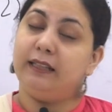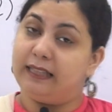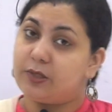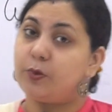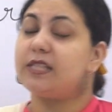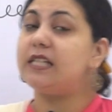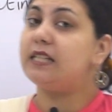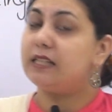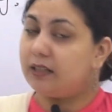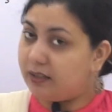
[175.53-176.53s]
This was
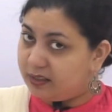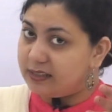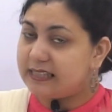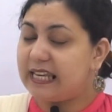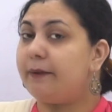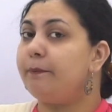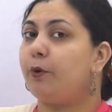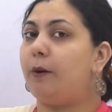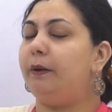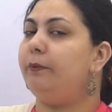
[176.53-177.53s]
the same
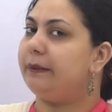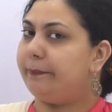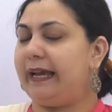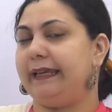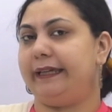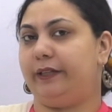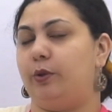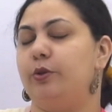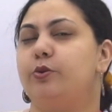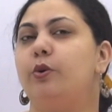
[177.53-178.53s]
problem with my kid
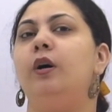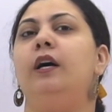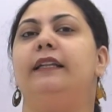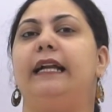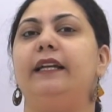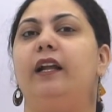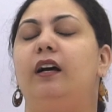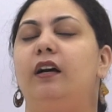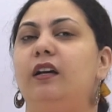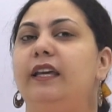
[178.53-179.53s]
also,
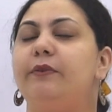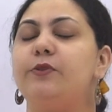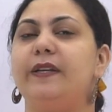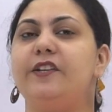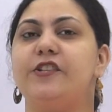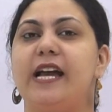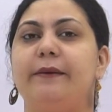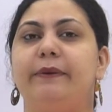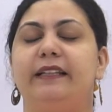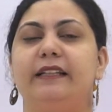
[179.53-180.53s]
that he was very
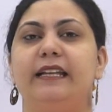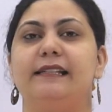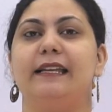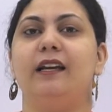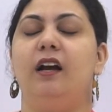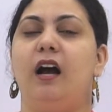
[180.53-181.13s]
shy with the things like,